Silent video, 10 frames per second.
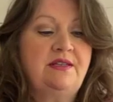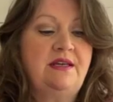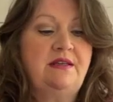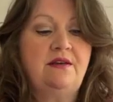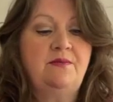
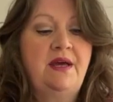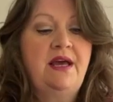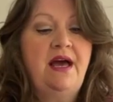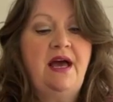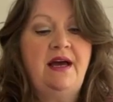see them.
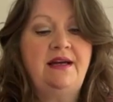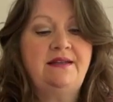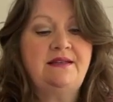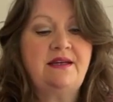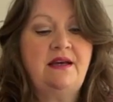
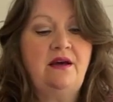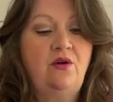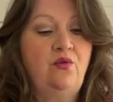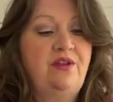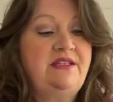And
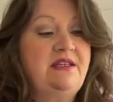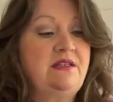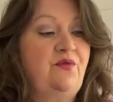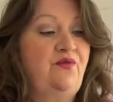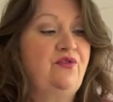oh, this is
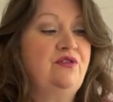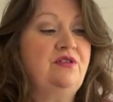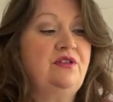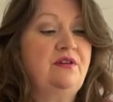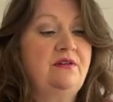the
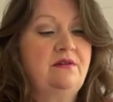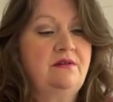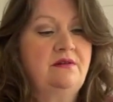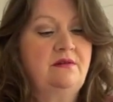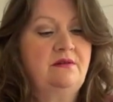front.
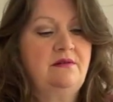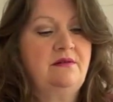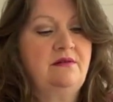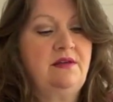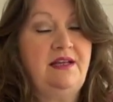
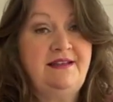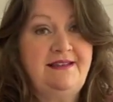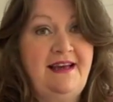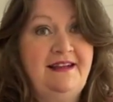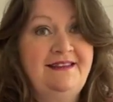Can you
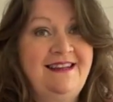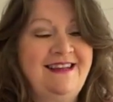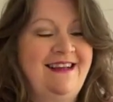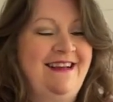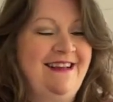tell?
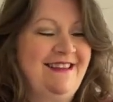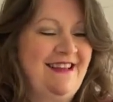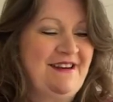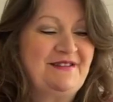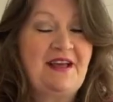
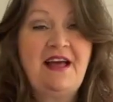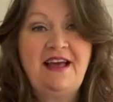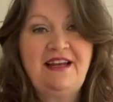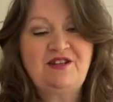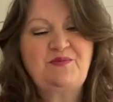
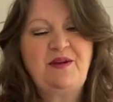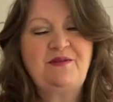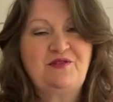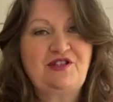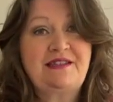It looks pretty
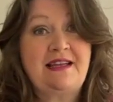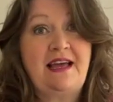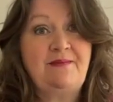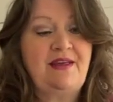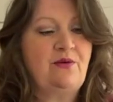much the
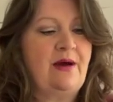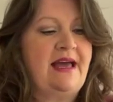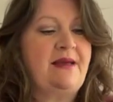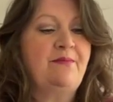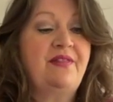same either
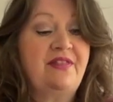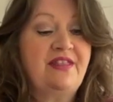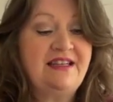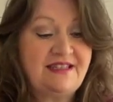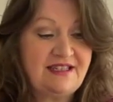way. But
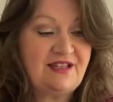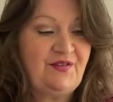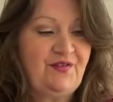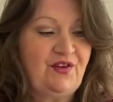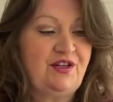this is the
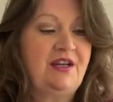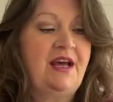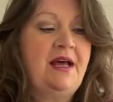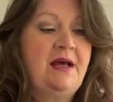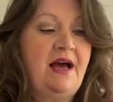front,
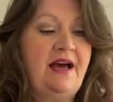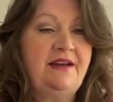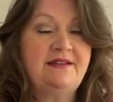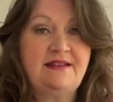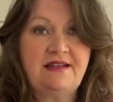
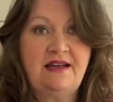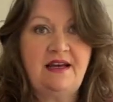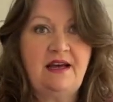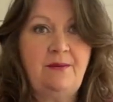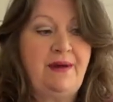and
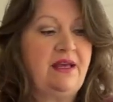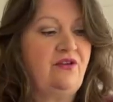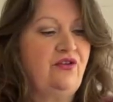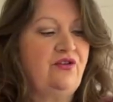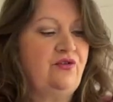a big
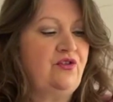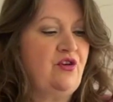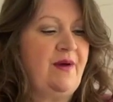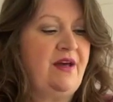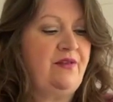gun will
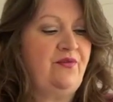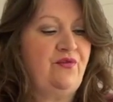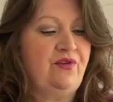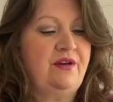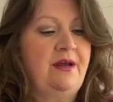come out the
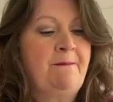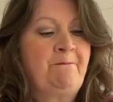front.